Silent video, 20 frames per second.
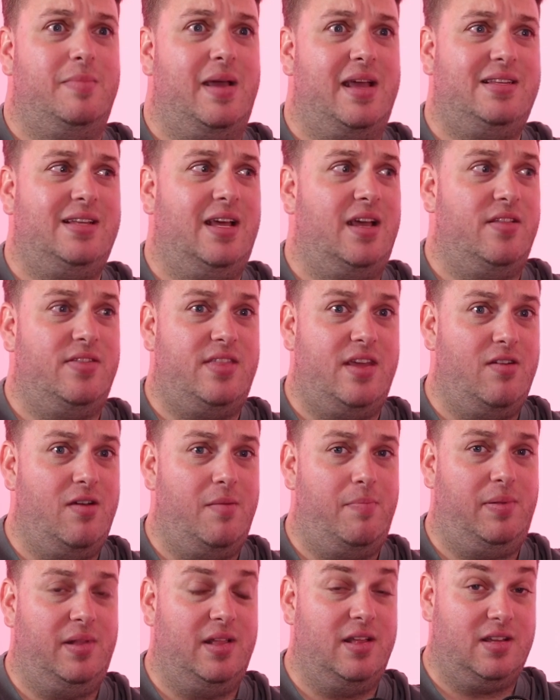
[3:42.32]
matter. There are
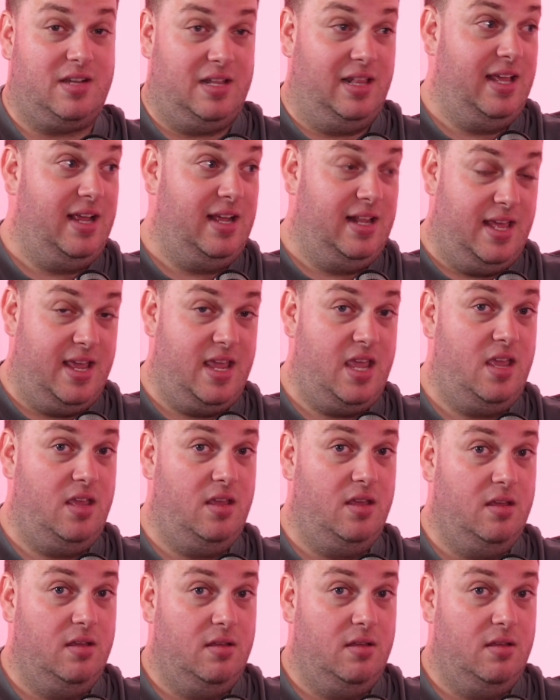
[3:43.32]
clearly